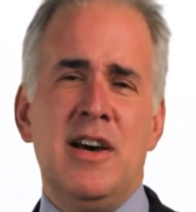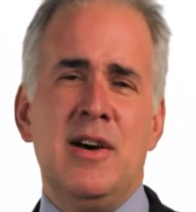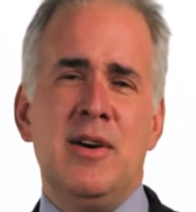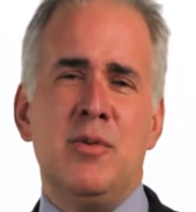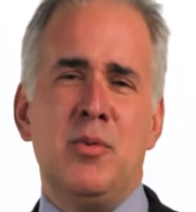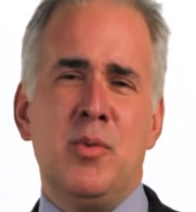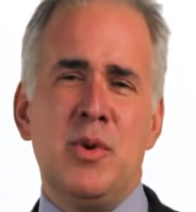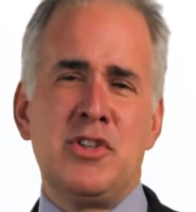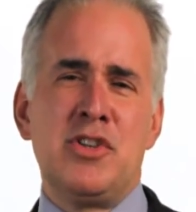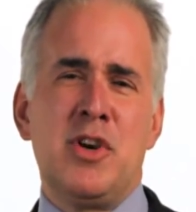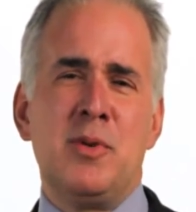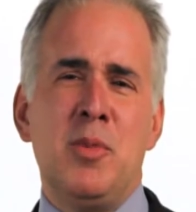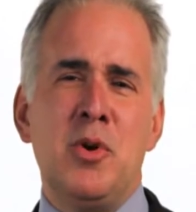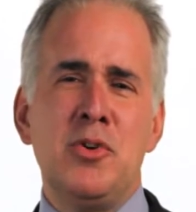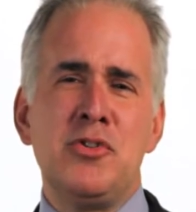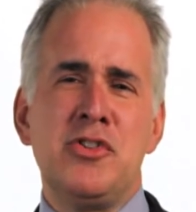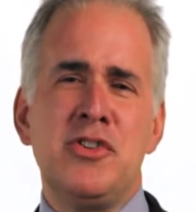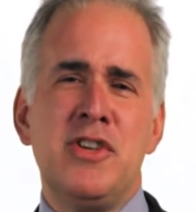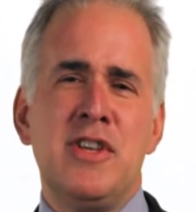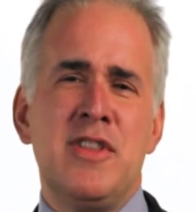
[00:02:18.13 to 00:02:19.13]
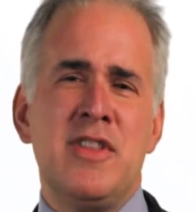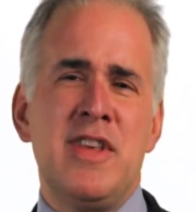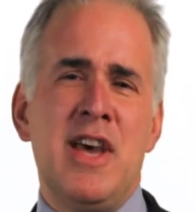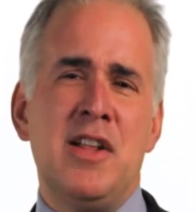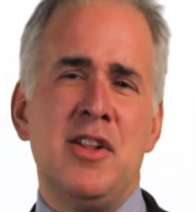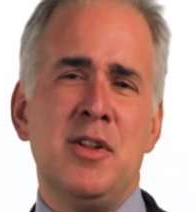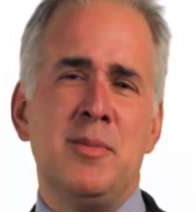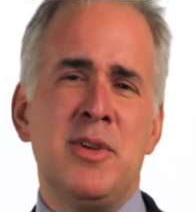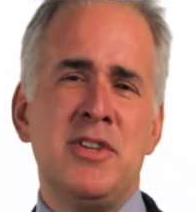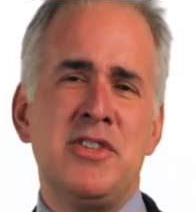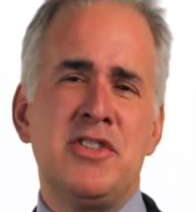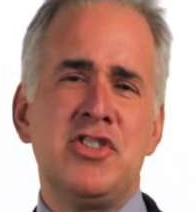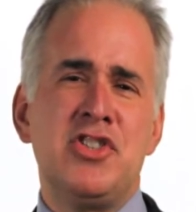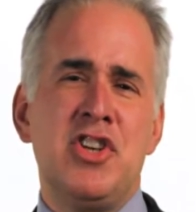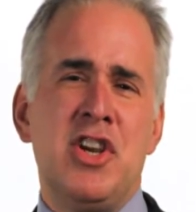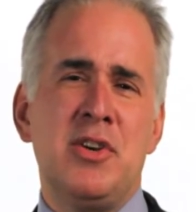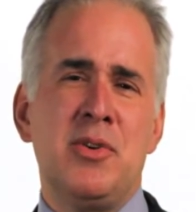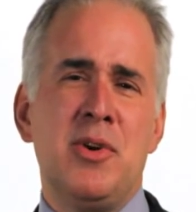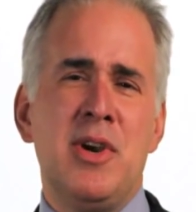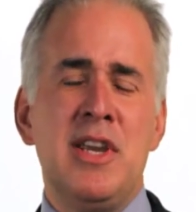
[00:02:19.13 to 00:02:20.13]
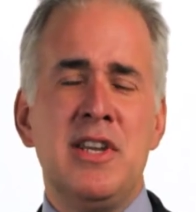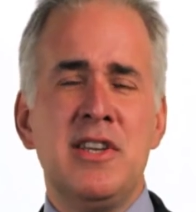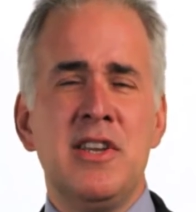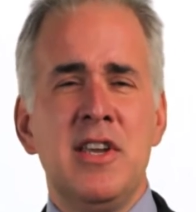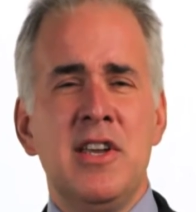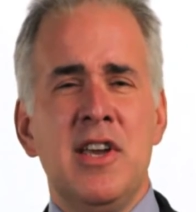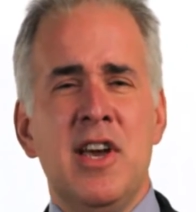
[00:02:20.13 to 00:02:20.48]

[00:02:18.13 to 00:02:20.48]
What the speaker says: which are mostly in thalamus, generate